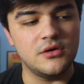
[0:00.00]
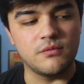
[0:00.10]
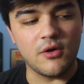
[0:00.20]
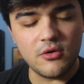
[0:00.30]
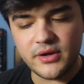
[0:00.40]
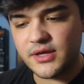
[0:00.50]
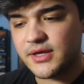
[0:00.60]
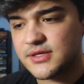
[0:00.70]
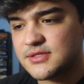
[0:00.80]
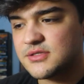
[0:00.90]

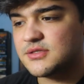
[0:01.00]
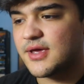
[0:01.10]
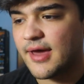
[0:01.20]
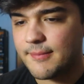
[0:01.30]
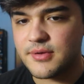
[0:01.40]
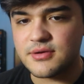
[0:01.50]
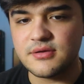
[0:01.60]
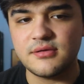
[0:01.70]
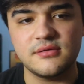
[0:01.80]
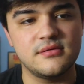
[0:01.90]
growing has
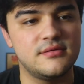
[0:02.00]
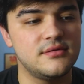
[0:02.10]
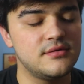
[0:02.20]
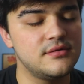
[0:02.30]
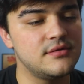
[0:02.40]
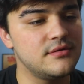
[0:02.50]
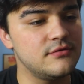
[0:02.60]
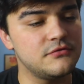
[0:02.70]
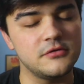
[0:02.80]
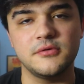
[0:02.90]
happened
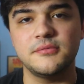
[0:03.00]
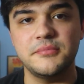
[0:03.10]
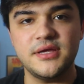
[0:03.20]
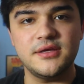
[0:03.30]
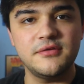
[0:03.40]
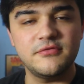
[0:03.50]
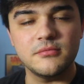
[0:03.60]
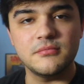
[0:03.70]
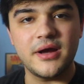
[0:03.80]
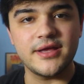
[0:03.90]
for me, for
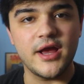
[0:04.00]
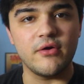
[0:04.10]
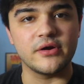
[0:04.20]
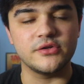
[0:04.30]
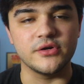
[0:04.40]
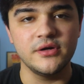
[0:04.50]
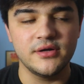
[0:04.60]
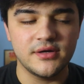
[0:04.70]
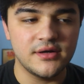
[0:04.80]
my character,